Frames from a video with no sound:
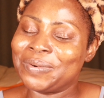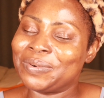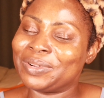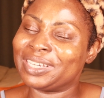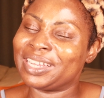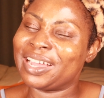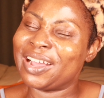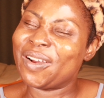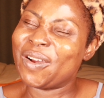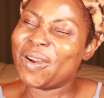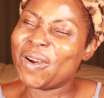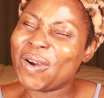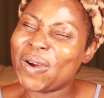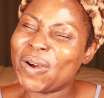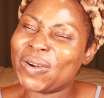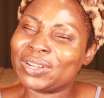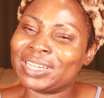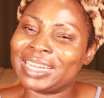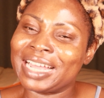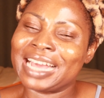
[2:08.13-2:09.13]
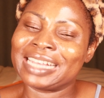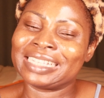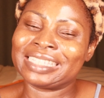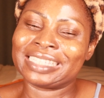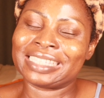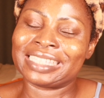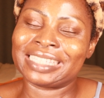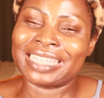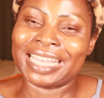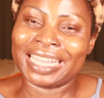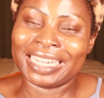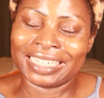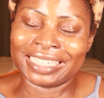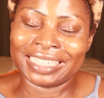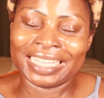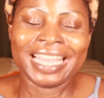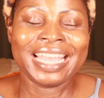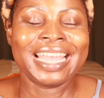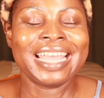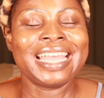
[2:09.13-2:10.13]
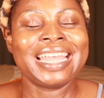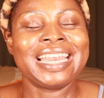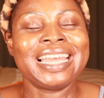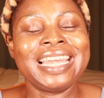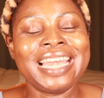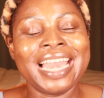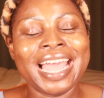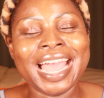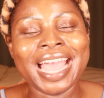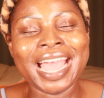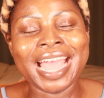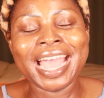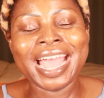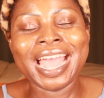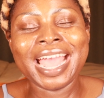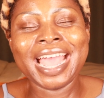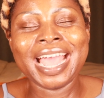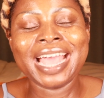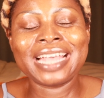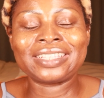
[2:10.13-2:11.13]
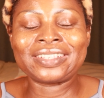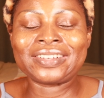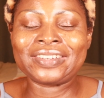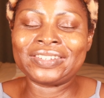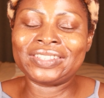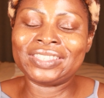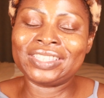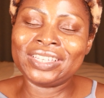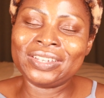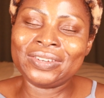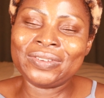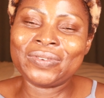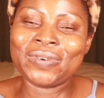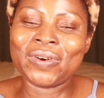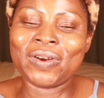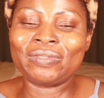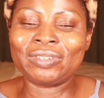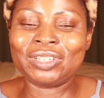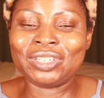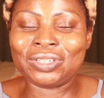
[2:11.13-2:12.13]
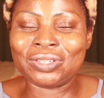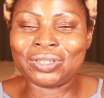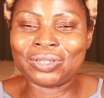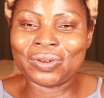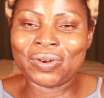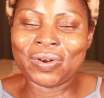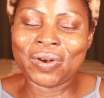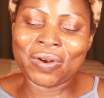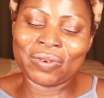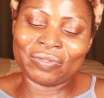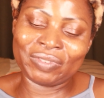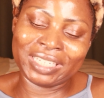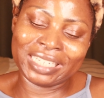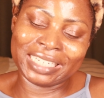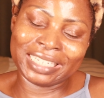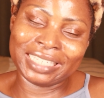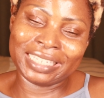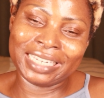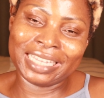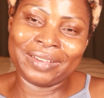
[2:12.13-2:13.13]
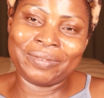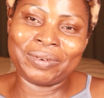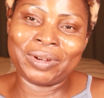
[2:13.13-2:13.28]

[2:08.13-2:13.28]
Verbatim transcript: Without all that said, let's continue of the show of the day.